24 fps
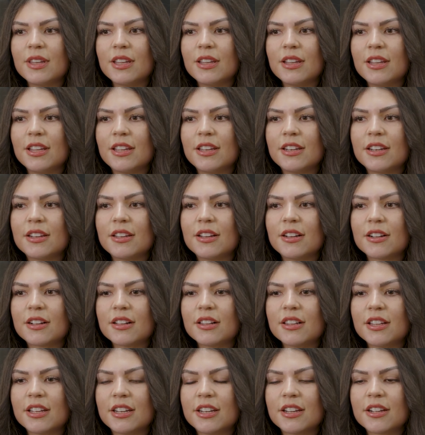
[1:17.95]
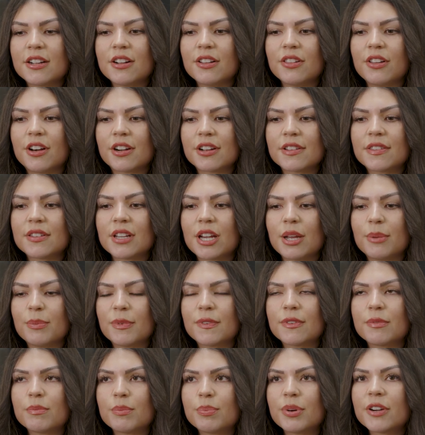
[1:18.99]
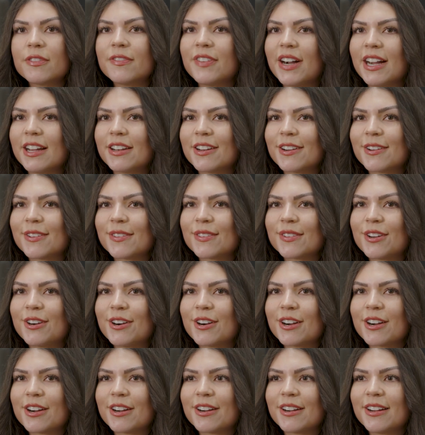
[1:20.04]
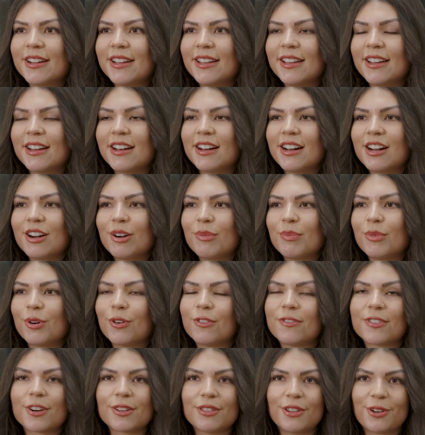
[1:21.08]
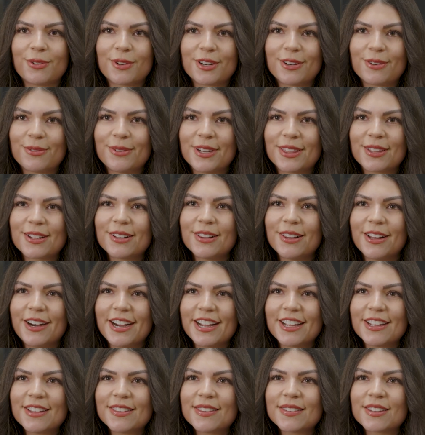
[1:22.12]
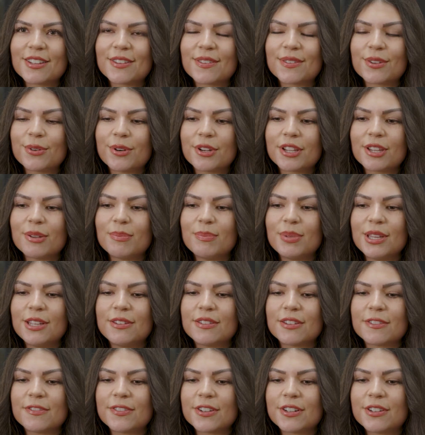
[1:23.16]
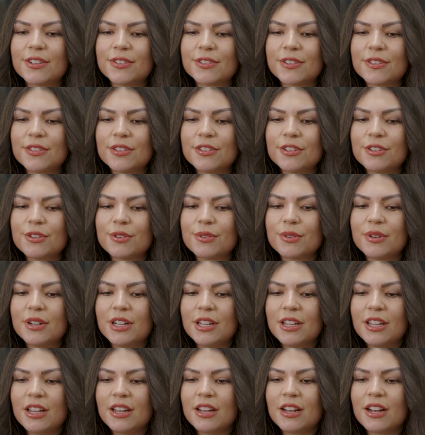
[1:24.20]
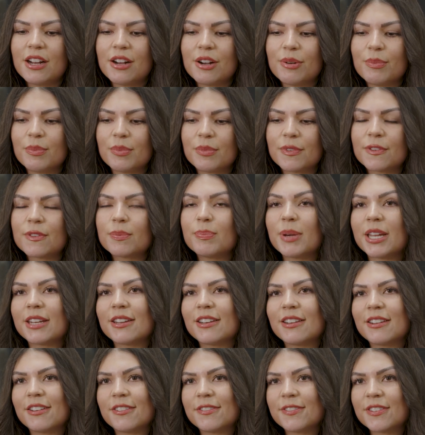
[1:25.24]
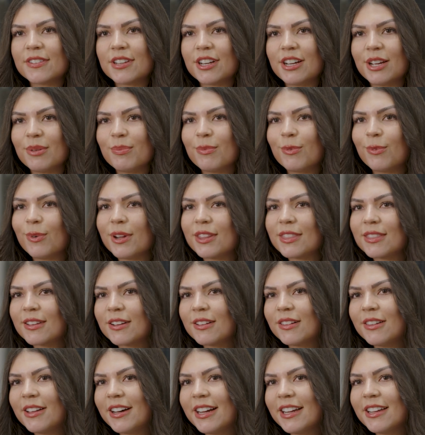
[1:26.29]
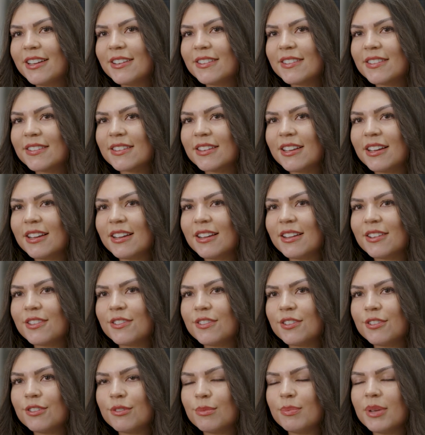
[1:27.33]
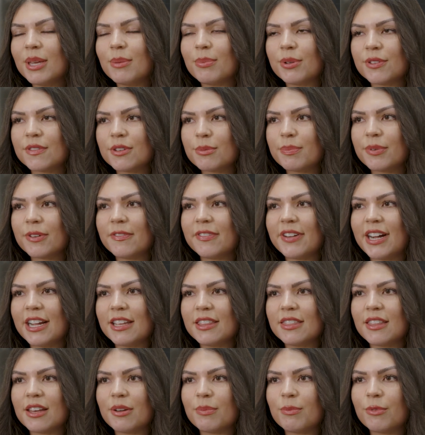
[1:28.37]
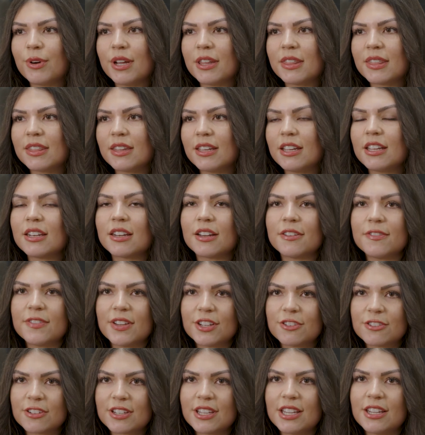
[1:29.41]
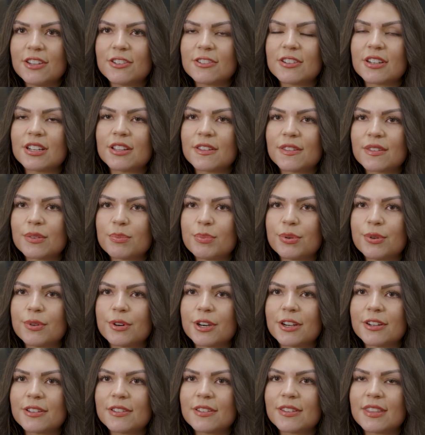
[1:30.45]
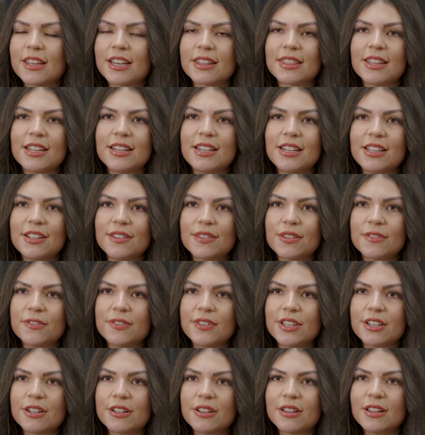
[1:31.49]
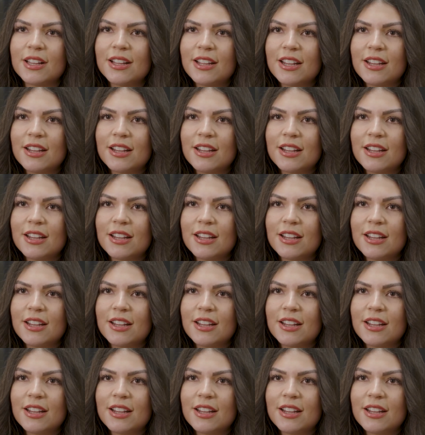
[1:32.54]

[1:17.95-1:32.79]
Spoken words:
in a clinic, a lot of times providers are overloaded with clients, and so it can be difficult to spend enough time with the client to be able to provide them with enough education and support that they need to feel